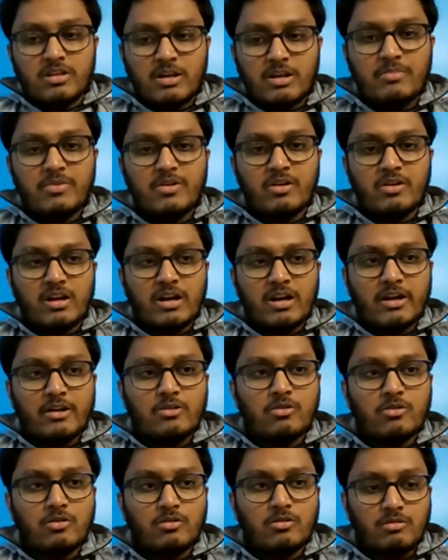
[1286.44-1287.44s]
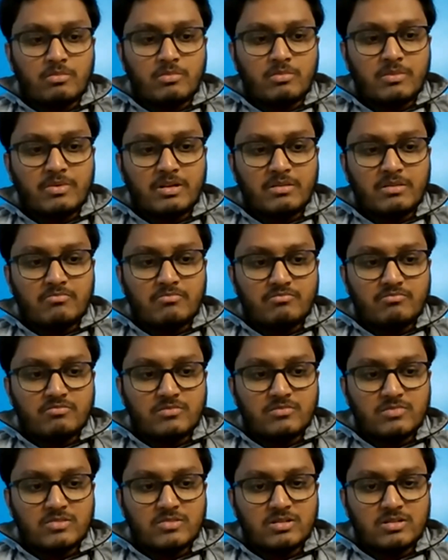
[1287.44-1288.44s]
everywhere I go, even
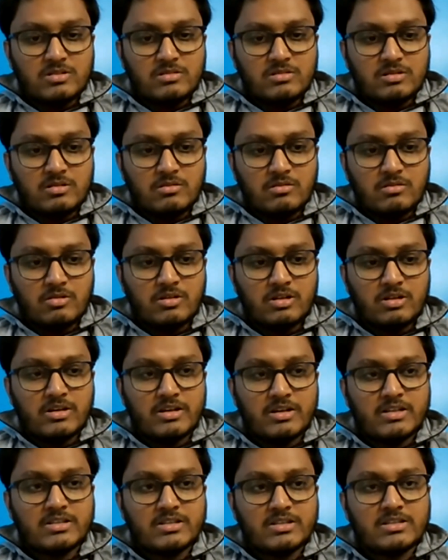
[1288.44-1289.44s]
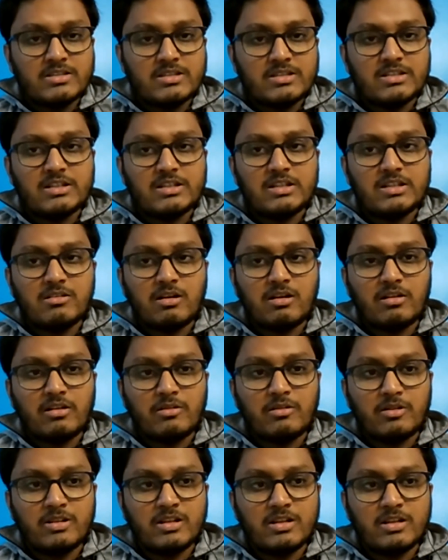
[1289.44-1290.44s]
uh, whether it is a city
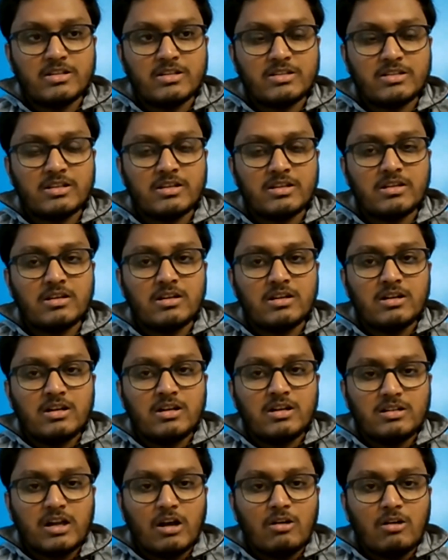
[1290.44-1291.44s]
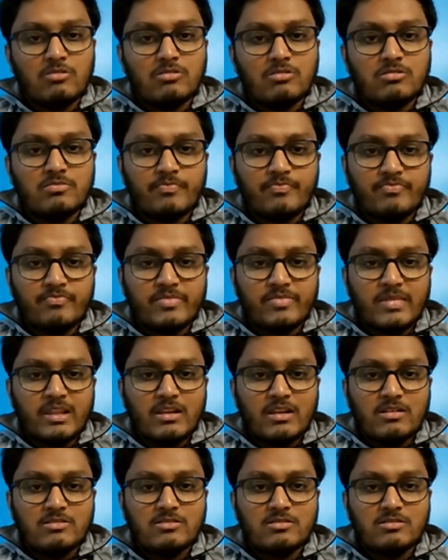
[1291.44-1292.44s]
or whether it is a town,
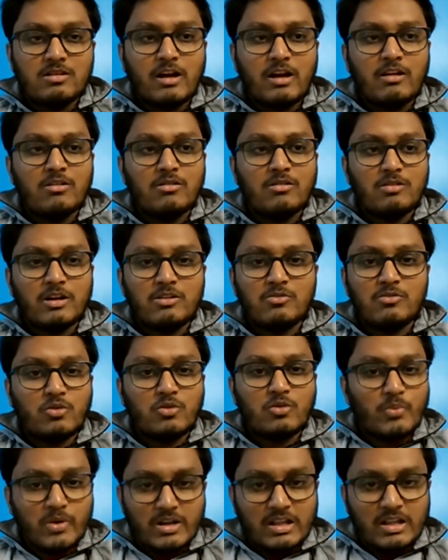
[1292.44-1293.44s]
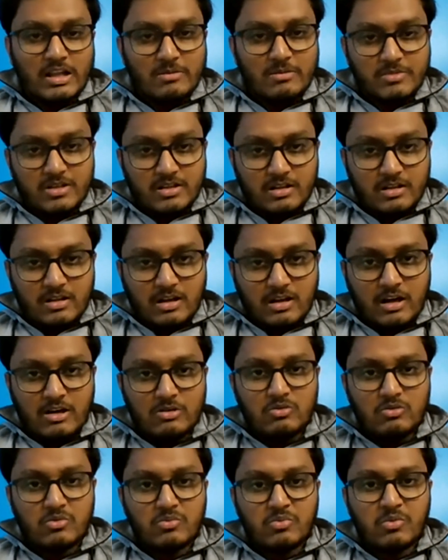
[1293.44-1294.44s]
so I'll I'll look for a library.
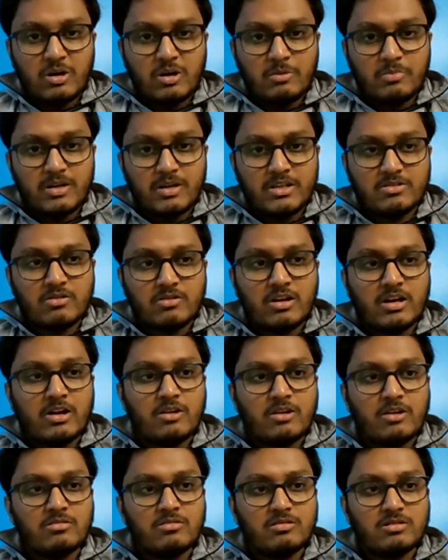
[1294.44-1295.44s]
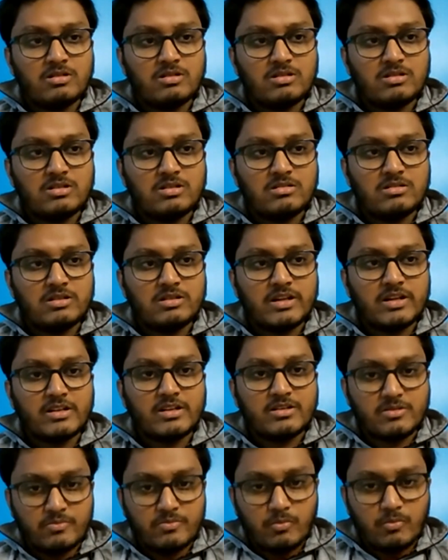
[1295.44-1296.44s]
I look for a place where I'll uh,
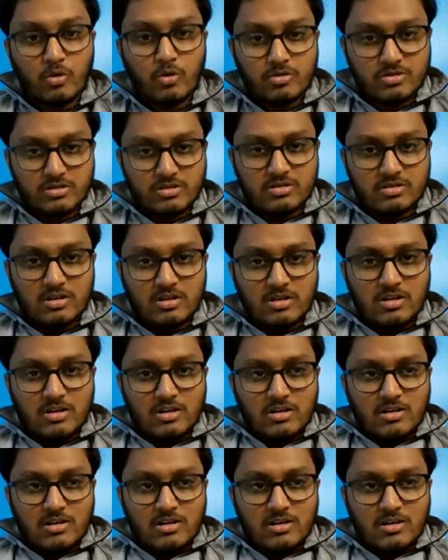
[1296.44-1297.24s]
get books.